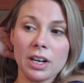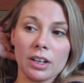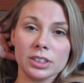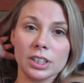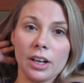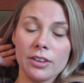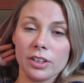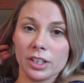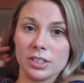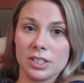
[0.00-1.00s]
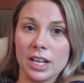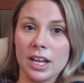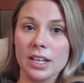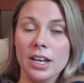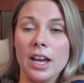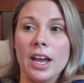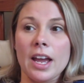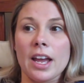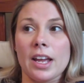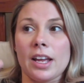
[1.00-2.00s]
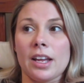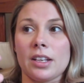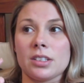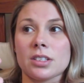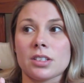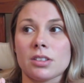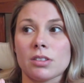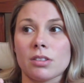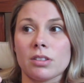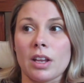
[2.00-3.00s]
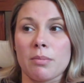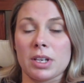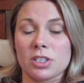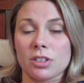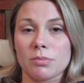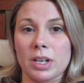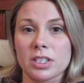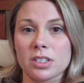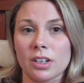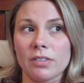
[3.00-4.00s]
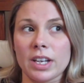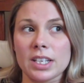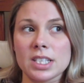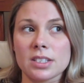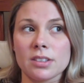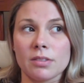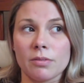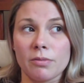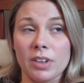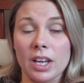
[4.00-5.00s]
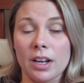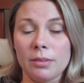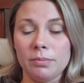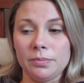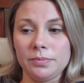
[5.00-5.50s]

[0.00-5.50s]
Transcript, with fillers: doctor on Thursday, and they measured my cervix via,